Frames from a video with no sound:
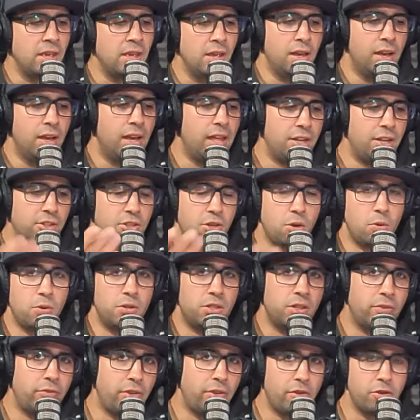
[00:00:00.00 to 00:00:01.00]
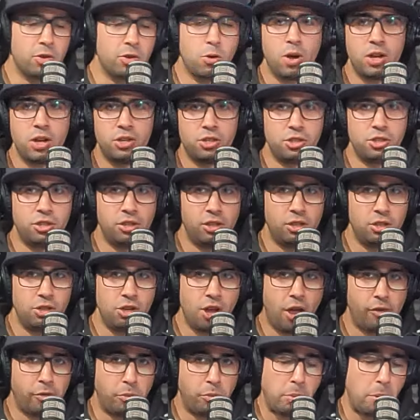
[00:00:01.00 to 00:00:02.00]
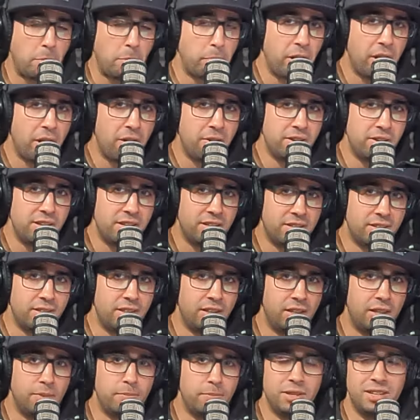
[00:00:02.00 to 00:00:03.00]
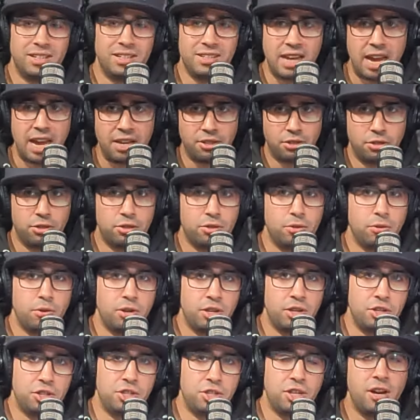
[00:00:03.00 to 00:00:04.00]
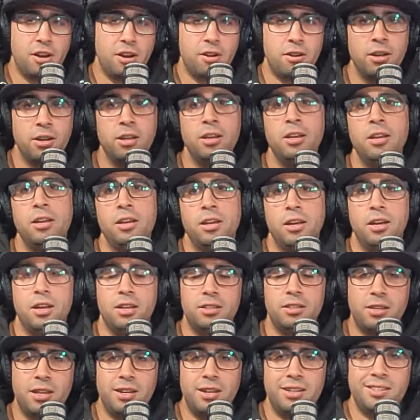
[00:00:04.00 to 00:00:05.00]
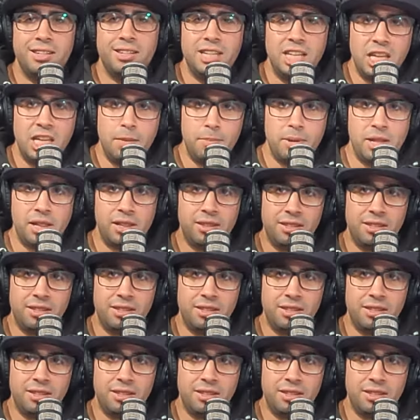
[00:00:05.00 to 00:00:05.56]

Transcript: And as always, if you have a question, you have a preparedness tip, a disaster story to share, send us an email at